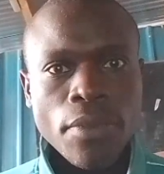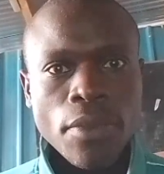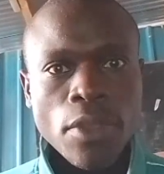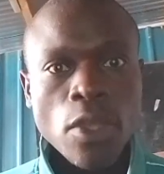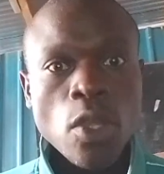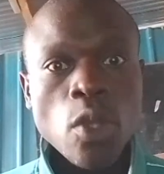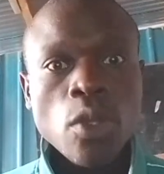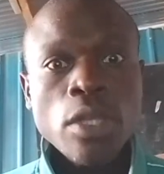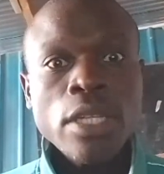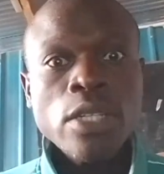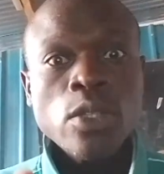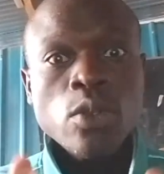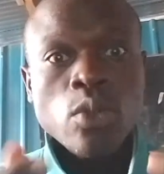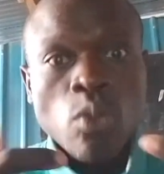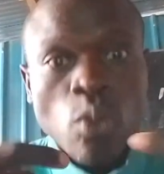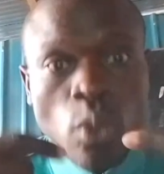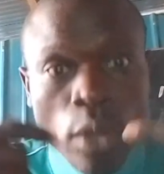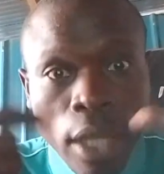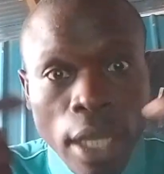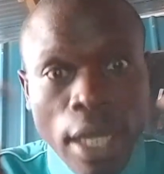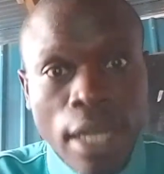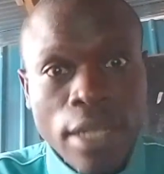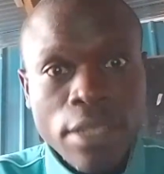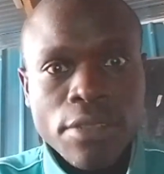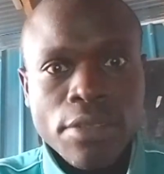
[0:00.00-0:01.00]
This we
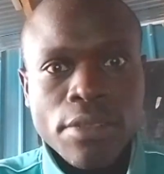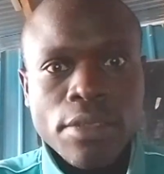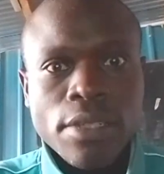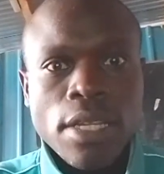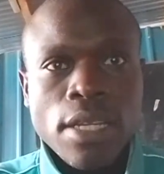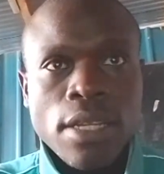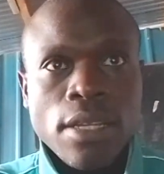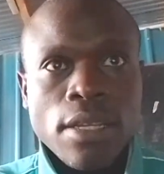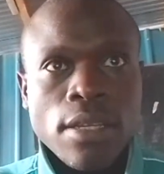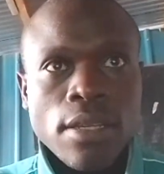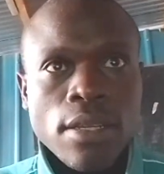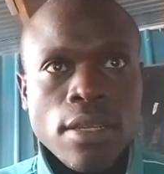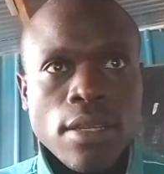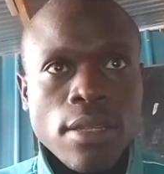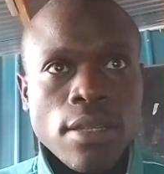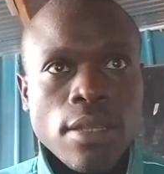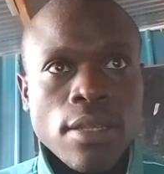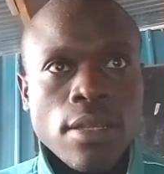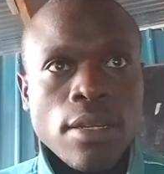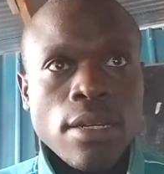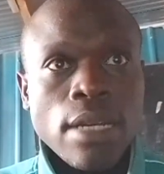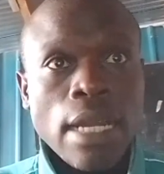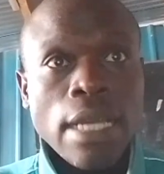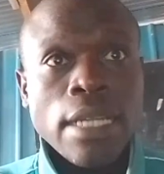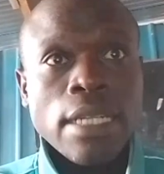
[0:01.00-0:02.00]
can see
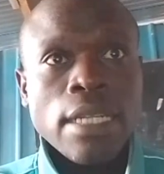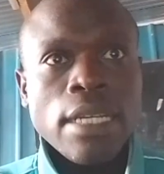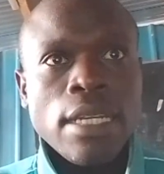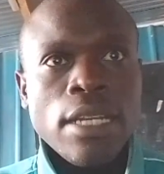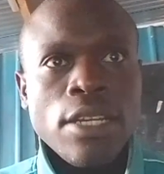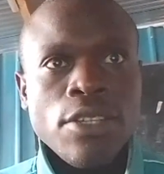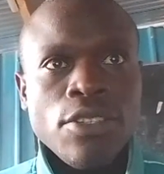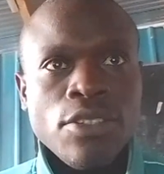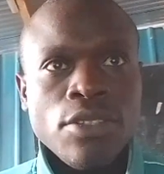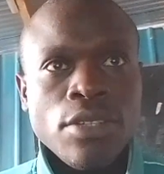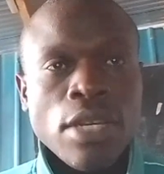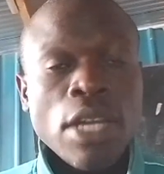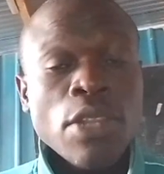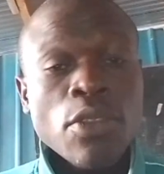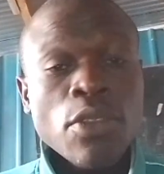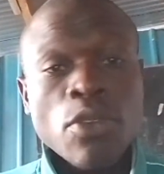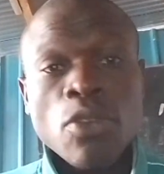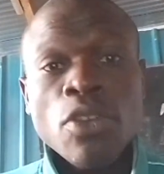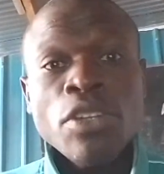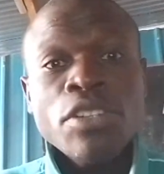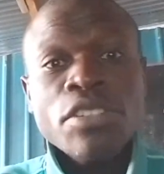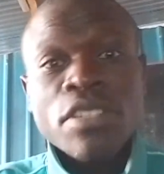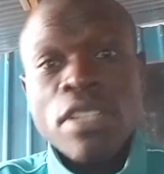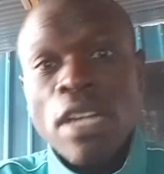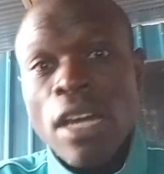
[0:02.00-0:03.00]
light energy, and
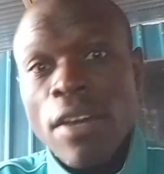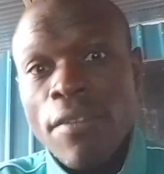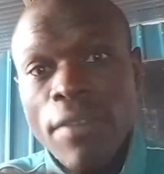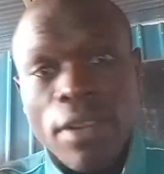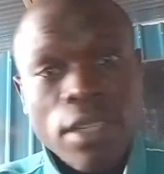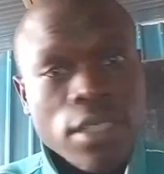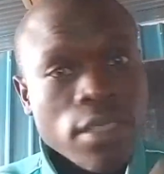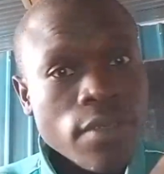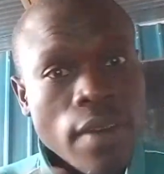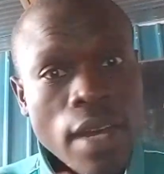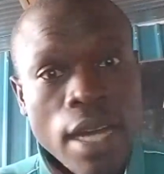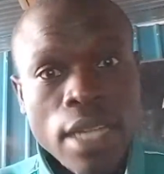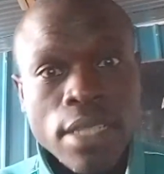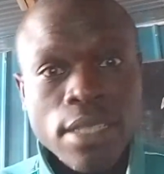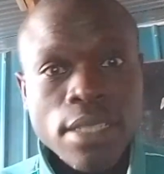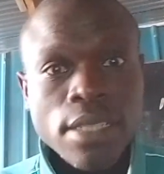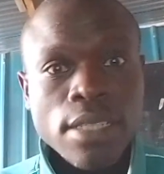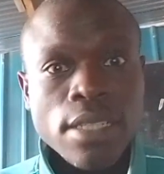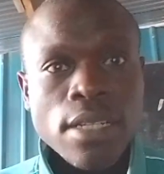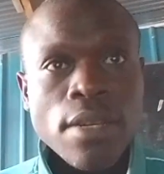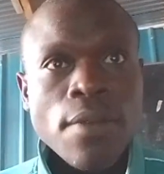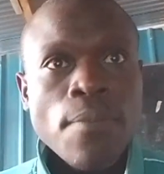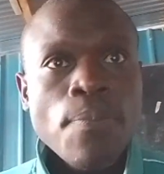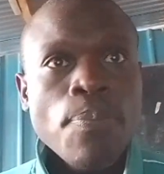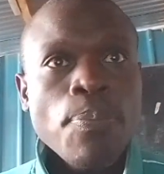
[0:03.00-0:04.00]
it travels fast.
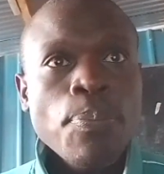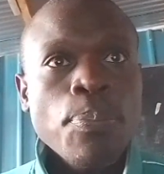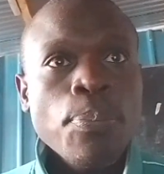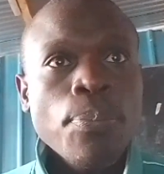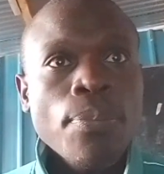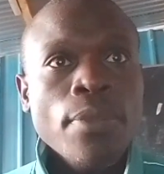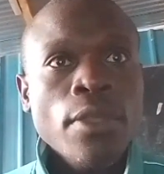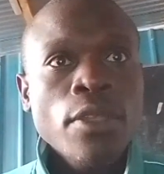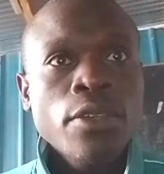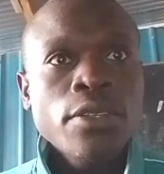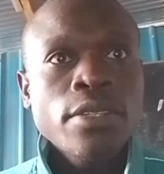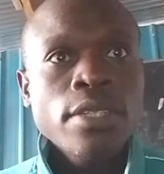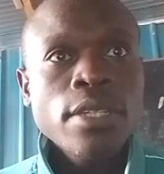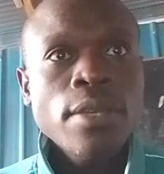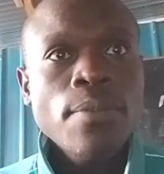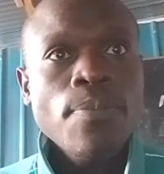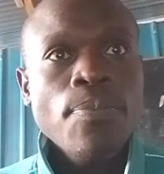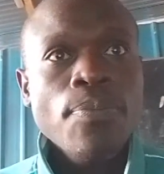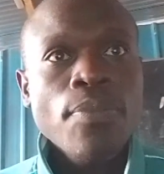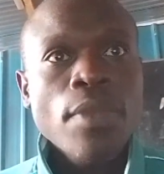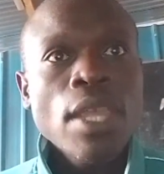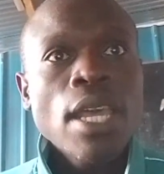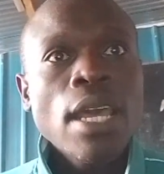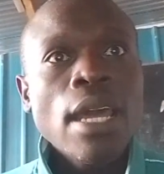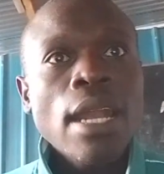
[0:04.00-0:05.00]
You see,
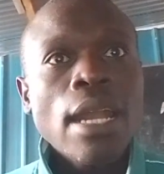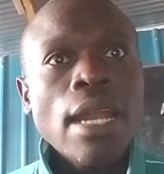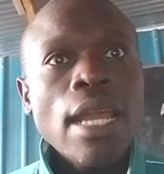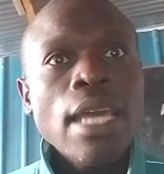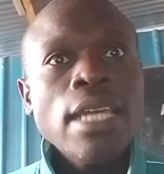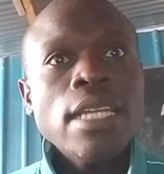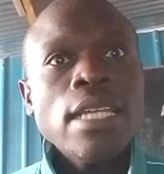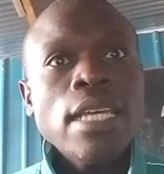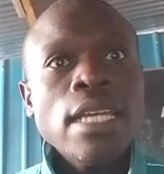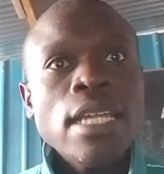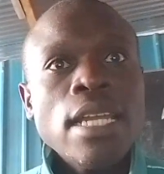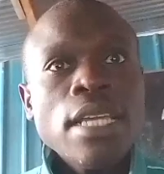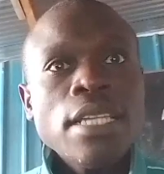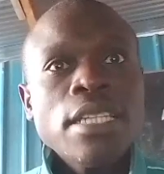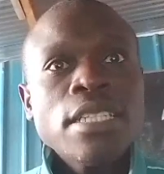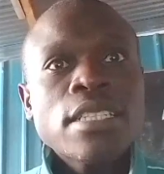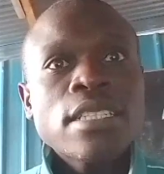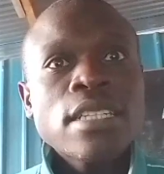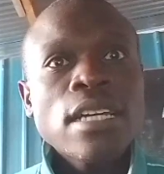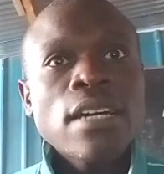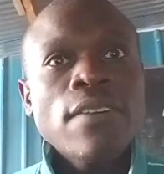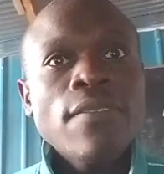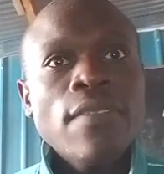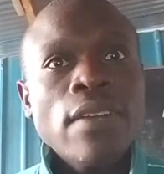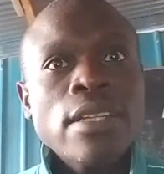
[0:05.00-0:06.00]
light energy
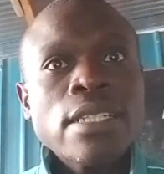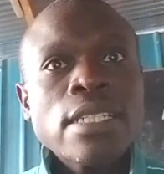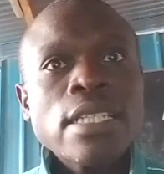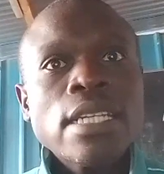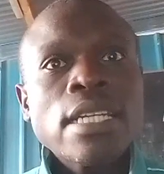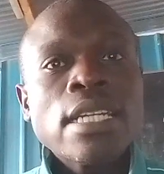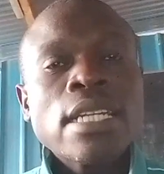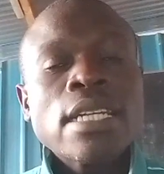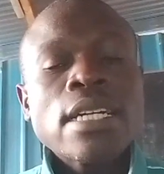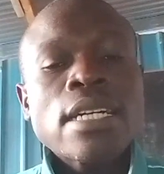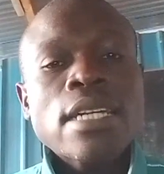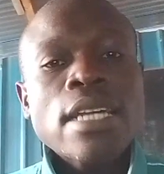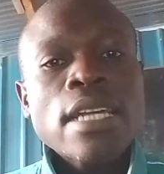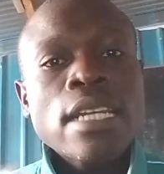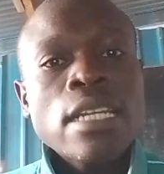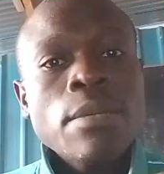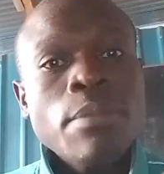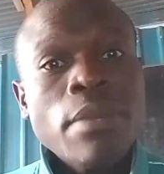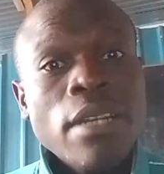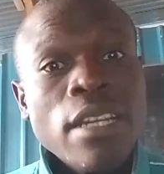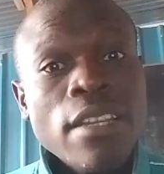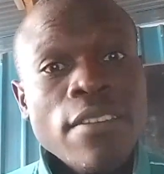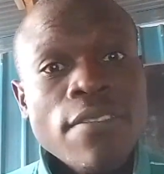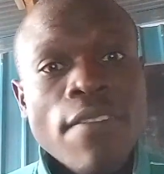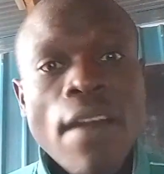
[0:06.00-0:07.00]
travels
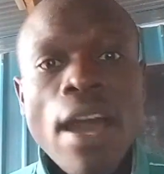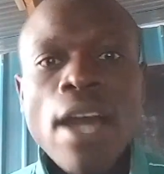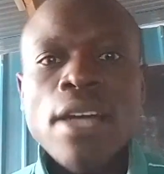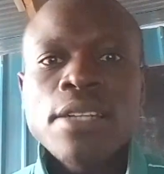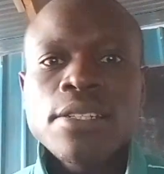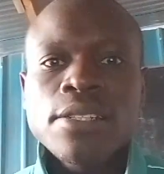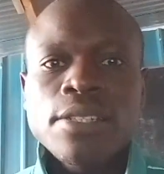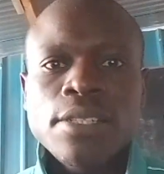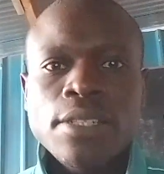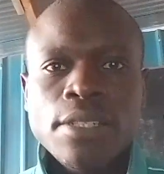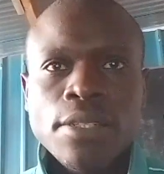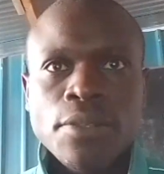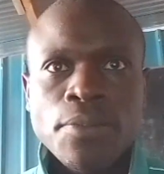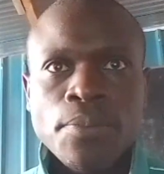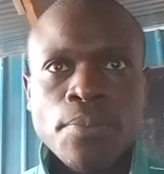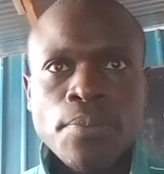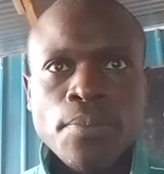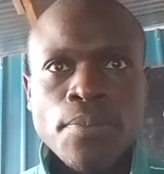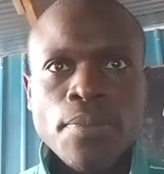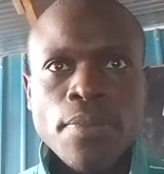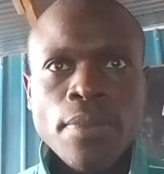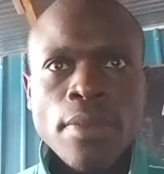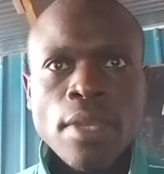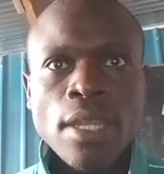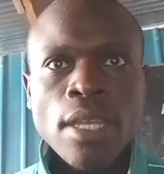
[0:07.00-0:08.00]
incredibly fast.
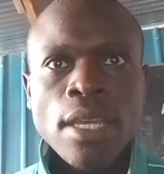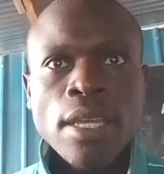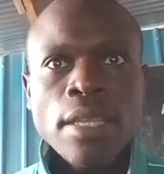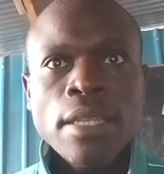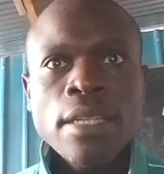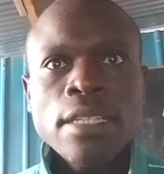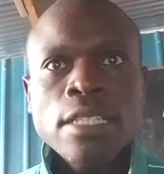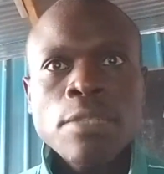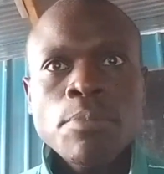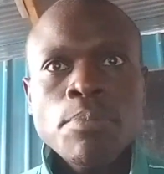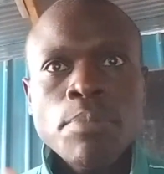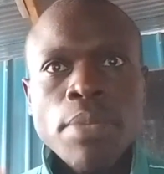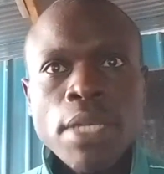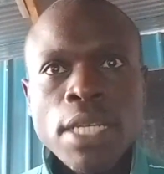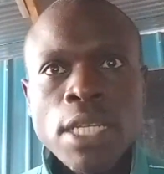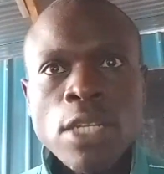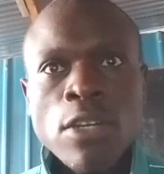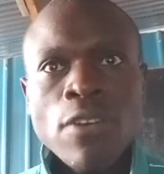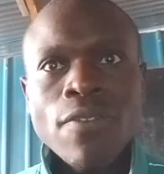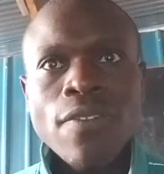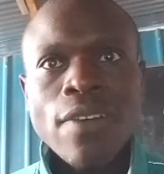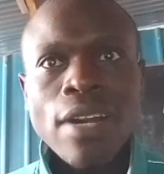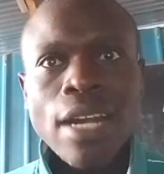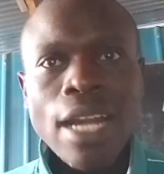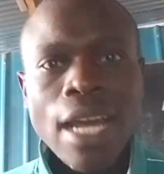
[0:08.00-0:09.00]
The speed
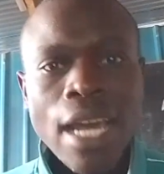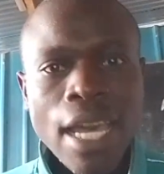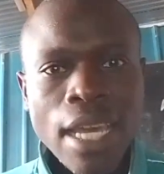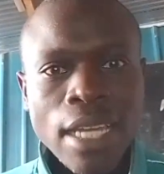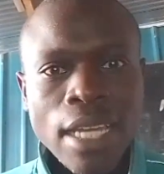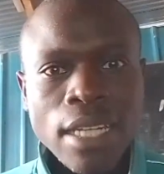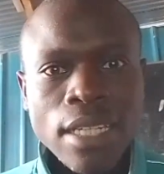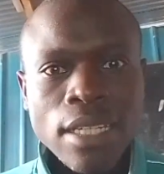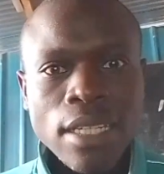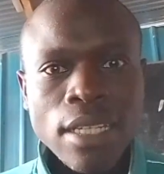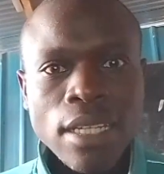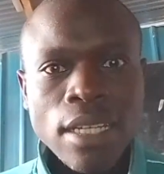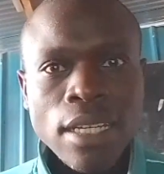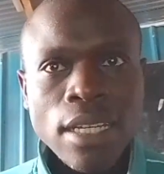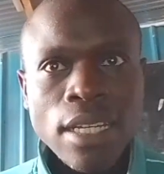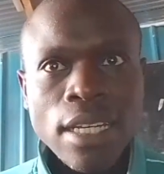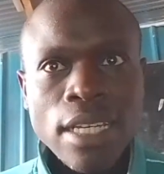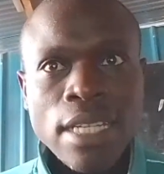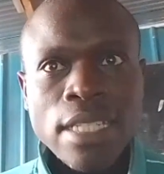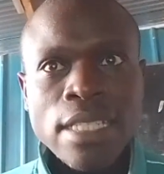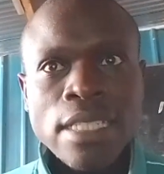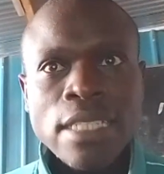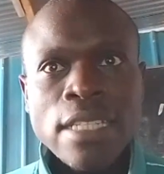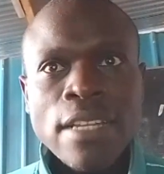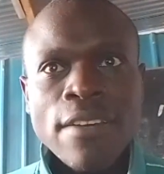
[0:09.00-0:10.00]
of light
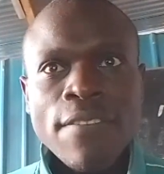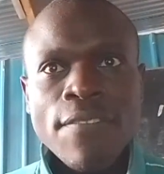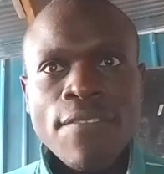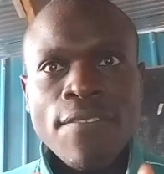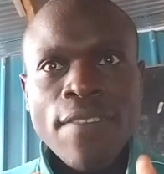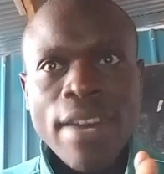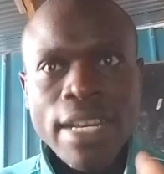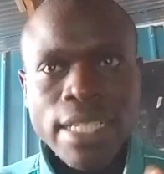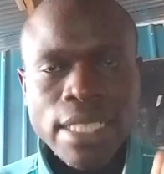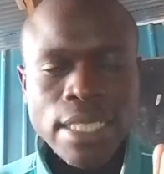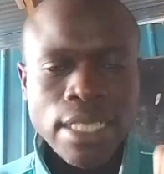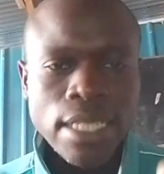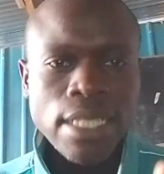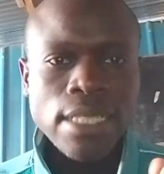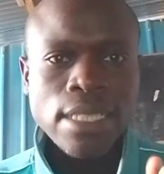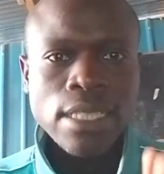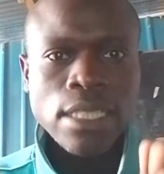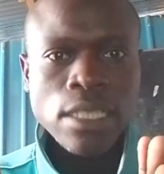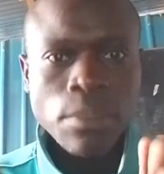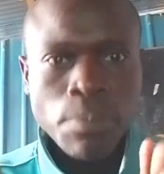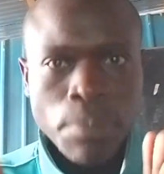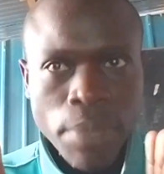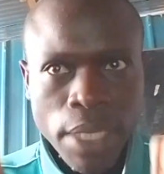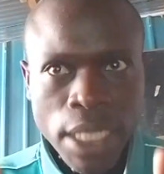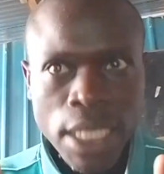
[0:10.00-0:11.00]
is the fastest
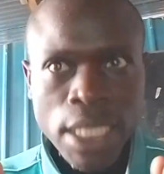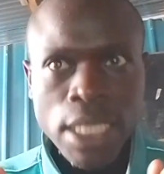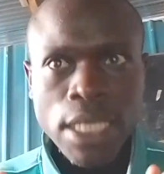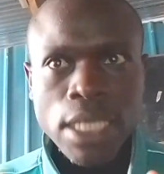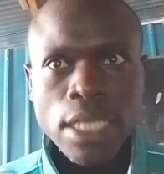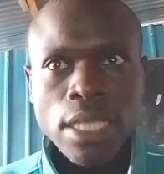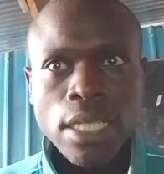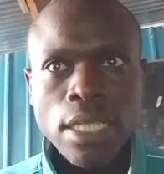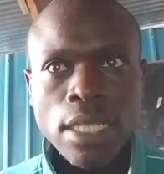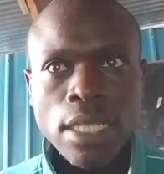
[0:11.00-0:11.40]
speed